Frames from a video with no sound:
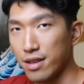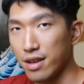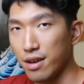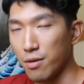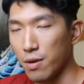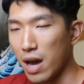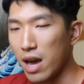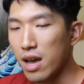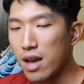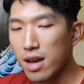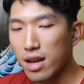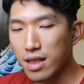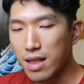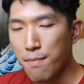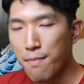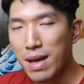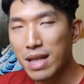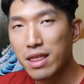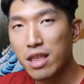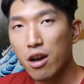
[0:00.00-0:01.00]
Okay,
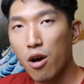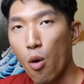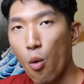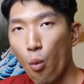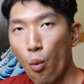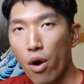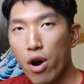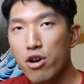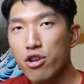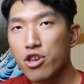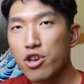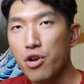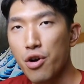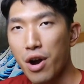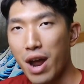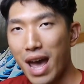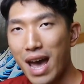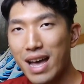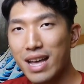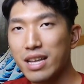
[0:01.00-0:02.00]
depending on where you are
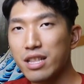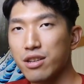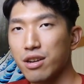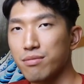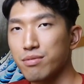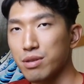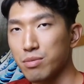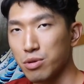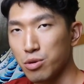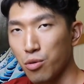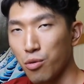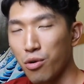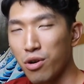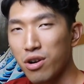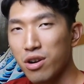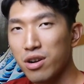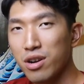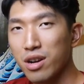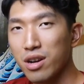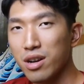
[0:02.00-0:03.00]
at in terms of score,
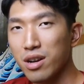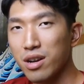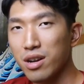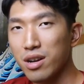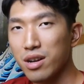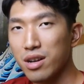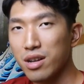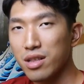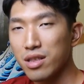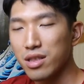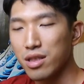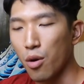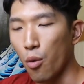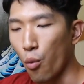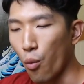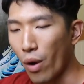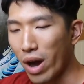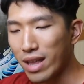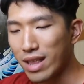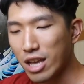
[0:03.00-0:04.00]
the
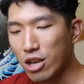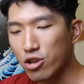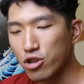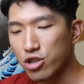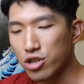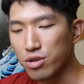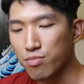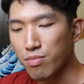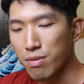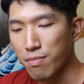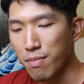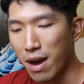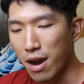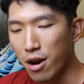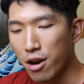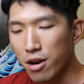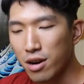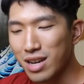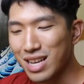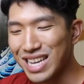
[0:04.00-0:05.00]
way that you should
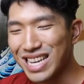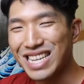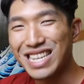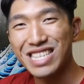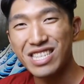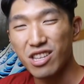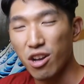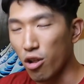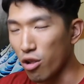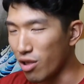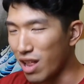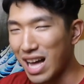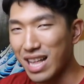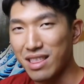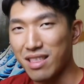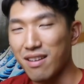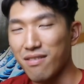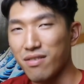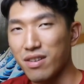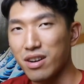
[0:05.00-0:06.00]
prepare is a lot
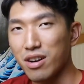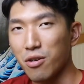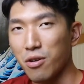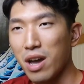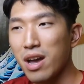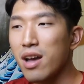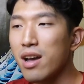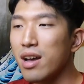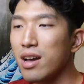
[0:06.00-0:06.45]
different, okay?